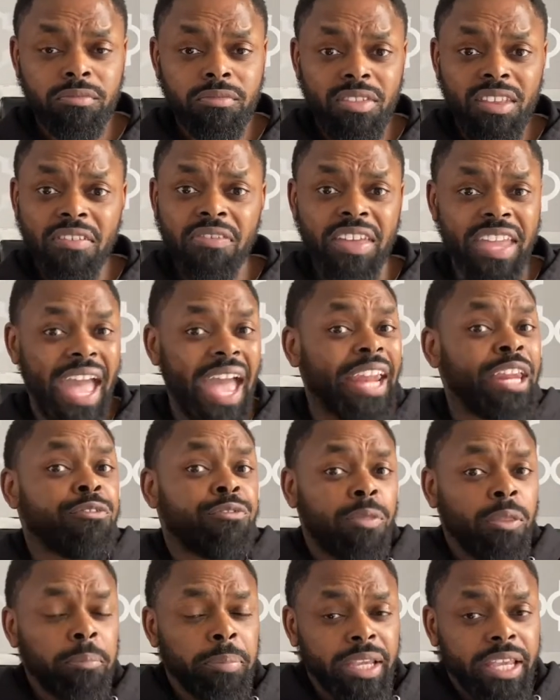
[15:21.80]
They had it from
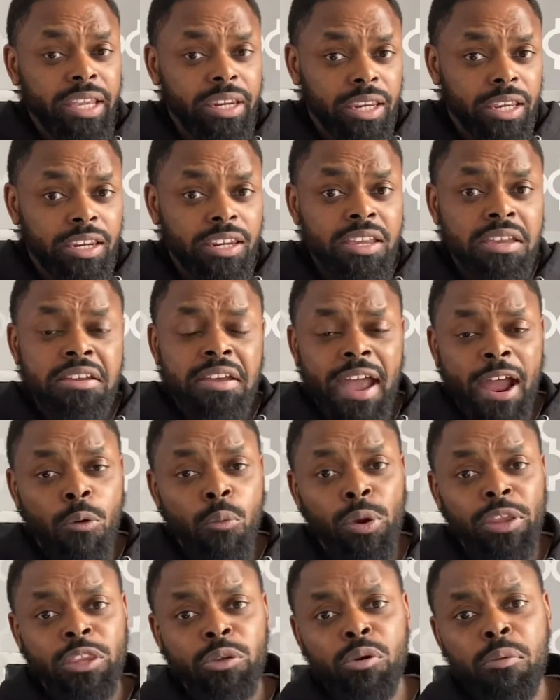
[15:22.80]
the beginning, and
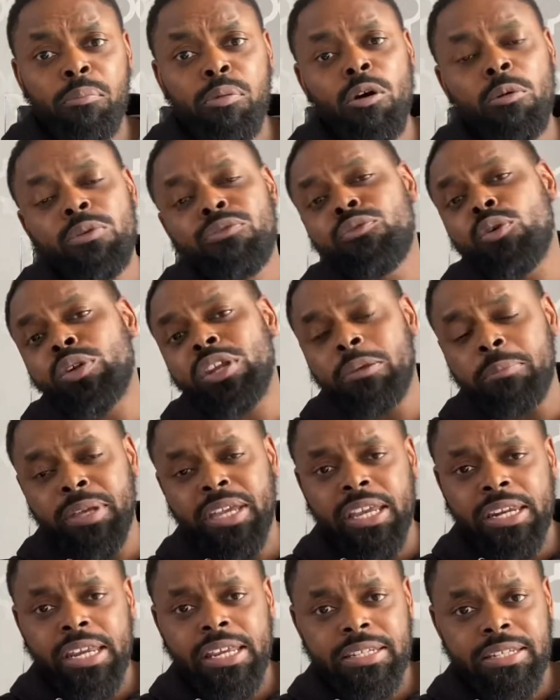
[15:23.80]
when they were brought before
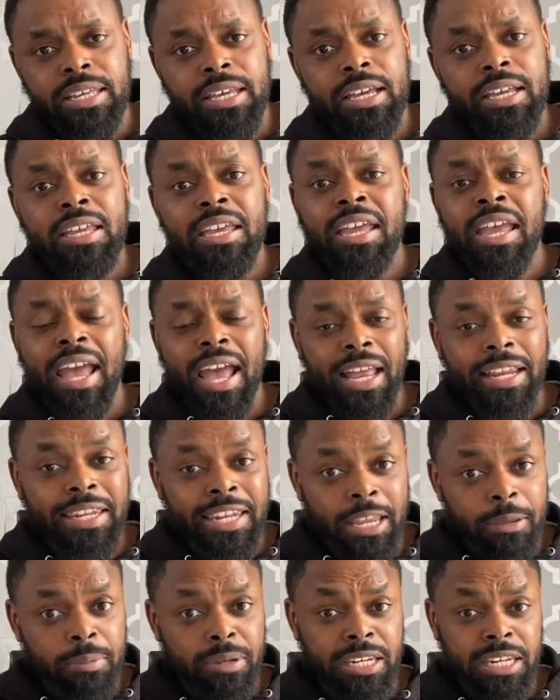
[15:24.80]
Nebuchadnezzar,
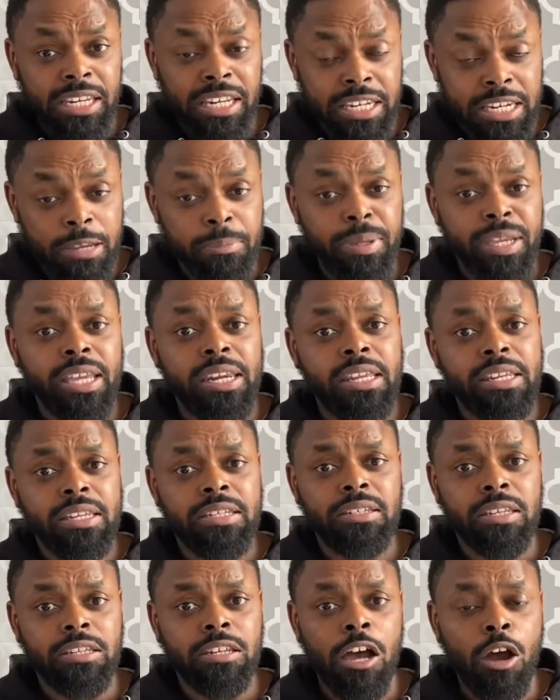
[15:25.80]
and Nebuchadnezzar
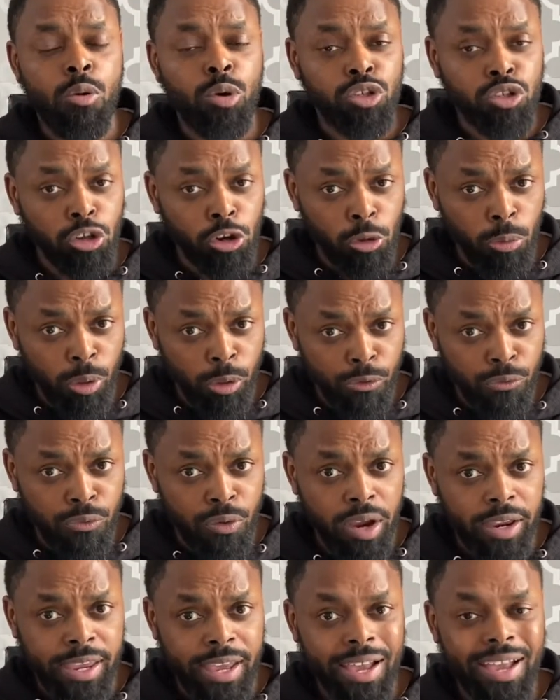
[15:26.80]
says, I will turn up the
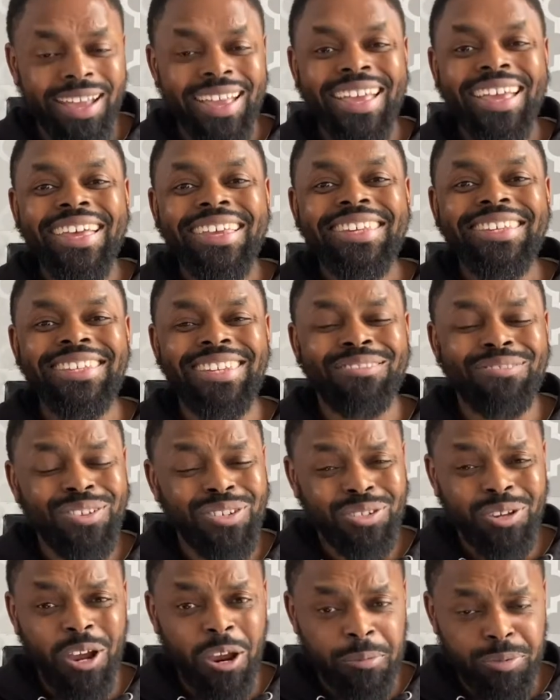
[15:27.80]
fire 7
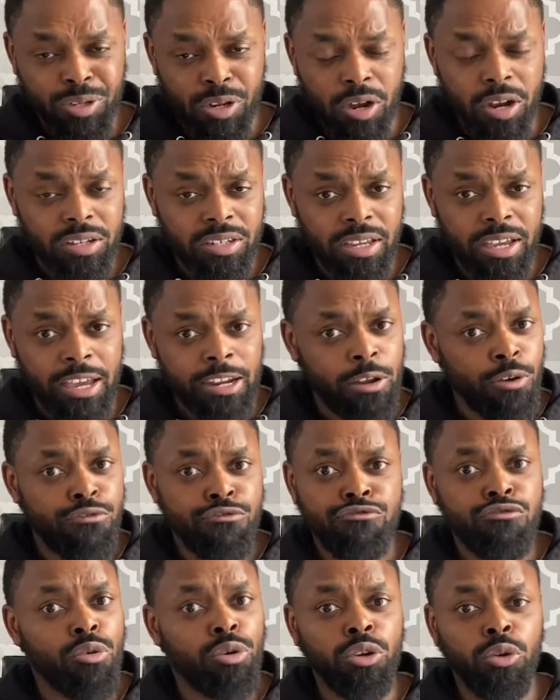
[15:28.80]
times hotter and I'll
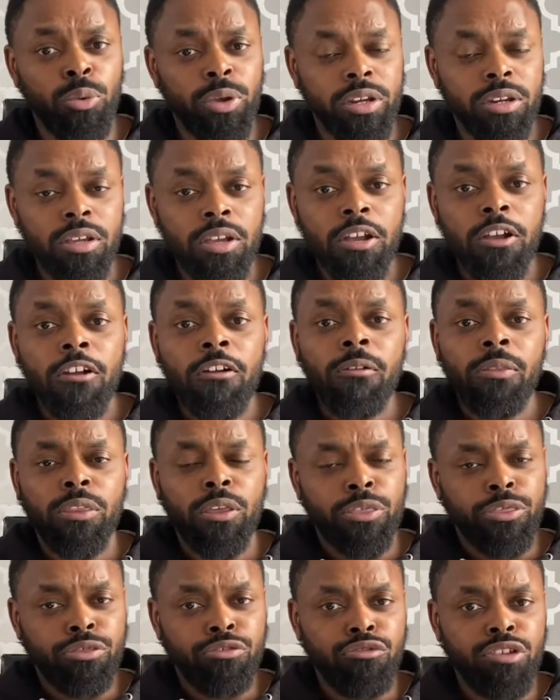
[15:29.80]
throw you in. The
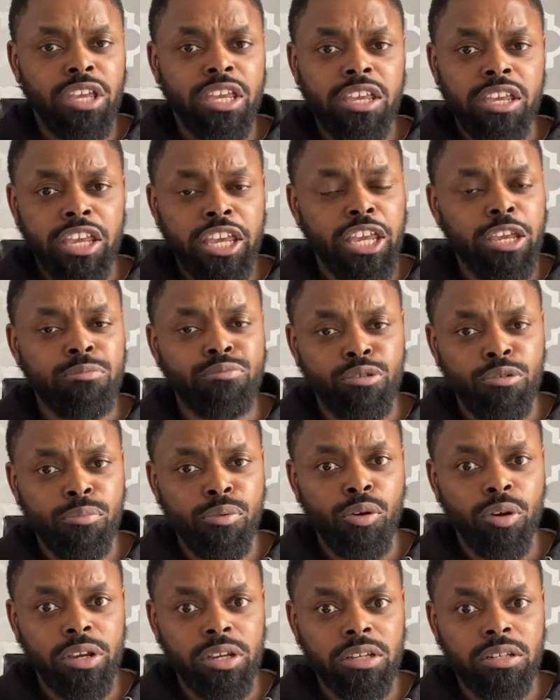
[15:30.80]
3 Hebrew
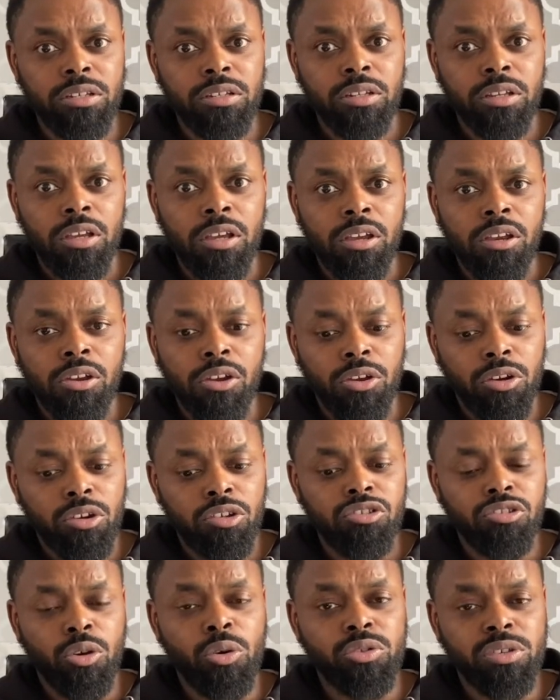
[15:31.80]
boys could have
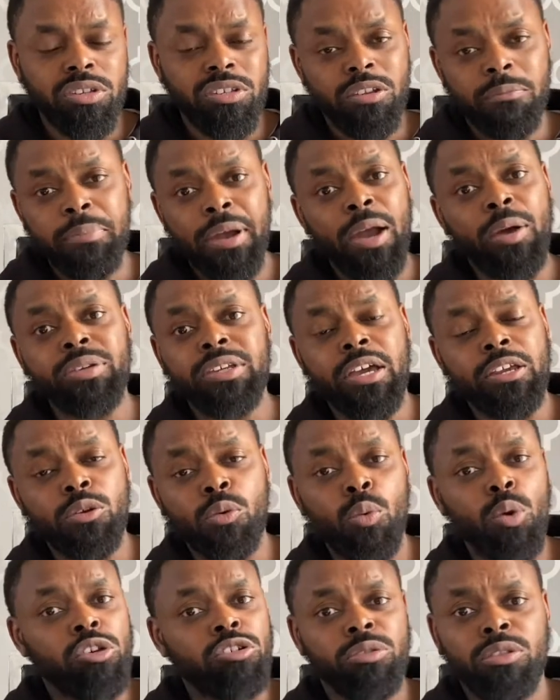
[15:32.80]
chosen to bow down and
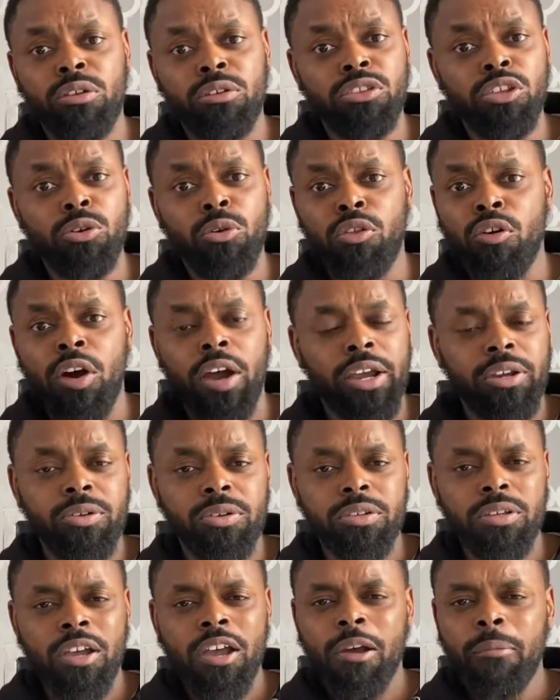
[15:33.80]
worship the other idols,
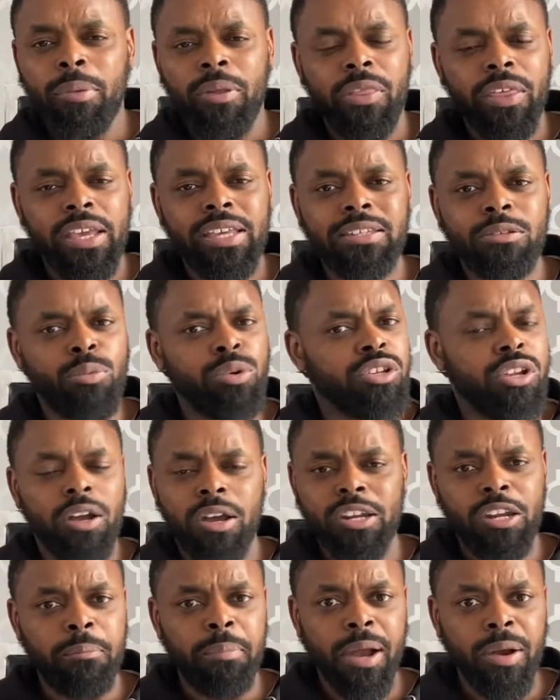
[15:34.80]
but they said, we're not going
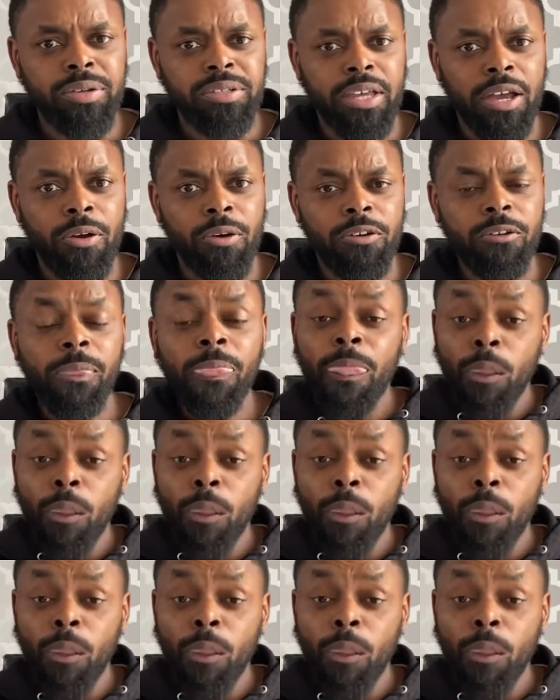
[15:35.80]
to bow down.